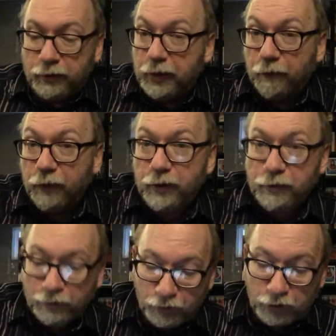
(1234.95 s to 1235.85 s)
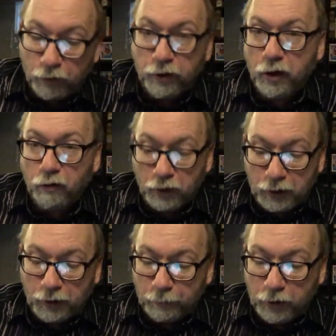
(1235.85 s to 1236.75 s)
definitely shout it out,
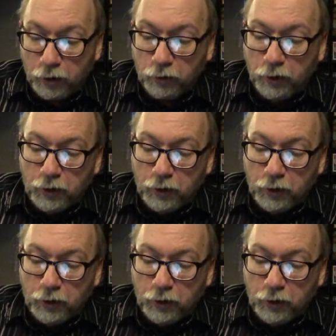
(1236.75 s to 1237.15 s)
like let me know.